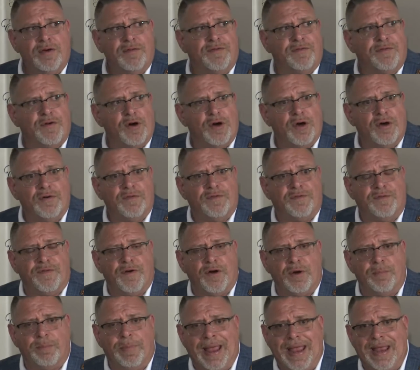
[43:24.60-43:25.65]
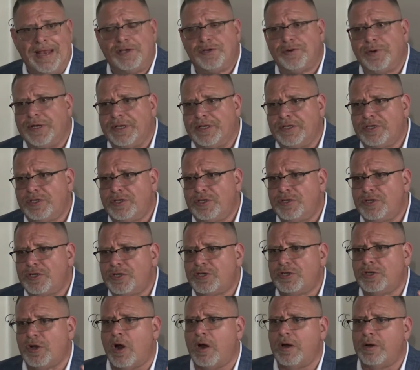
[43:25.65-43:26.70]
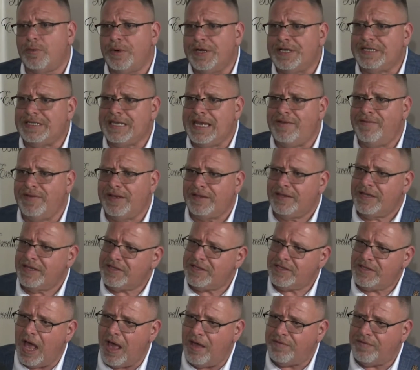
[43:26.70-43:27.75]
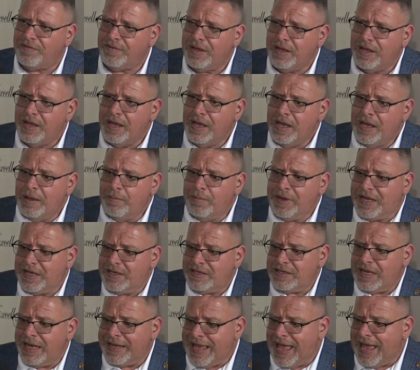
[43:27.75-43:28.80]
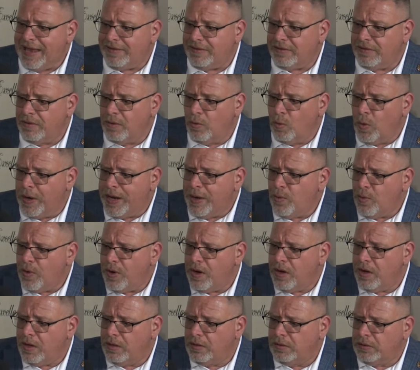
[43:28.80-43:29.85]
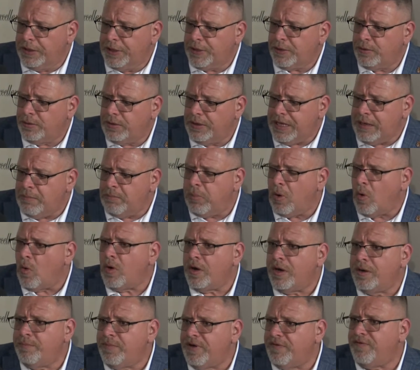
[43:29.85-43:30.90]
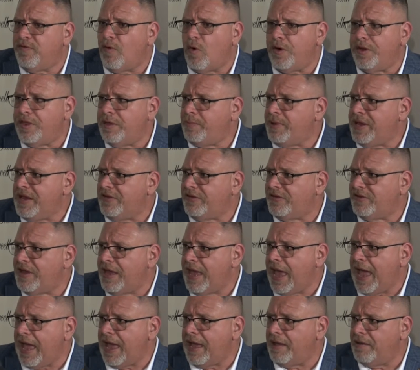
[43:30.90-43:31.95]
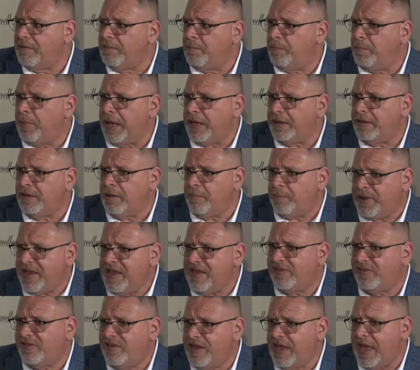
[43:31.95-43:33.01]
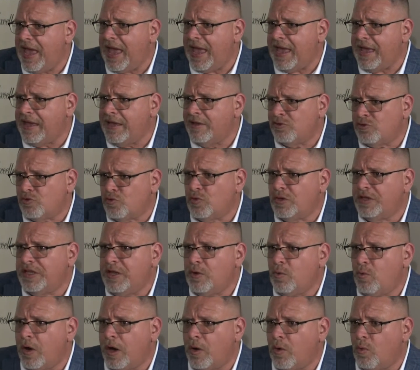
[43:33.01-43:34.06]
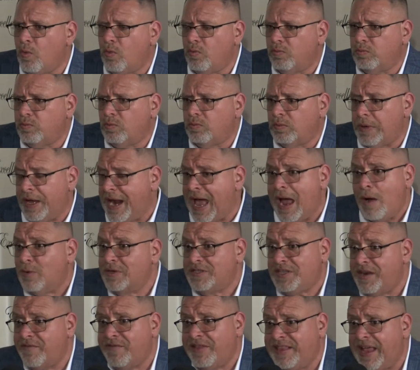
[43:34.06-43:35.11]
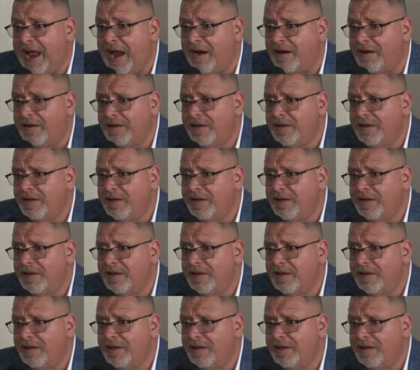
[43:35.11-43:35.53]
for for patrons to start receiving this stuff because again we were literally born before the pca but the pca is really where and i wasn't even there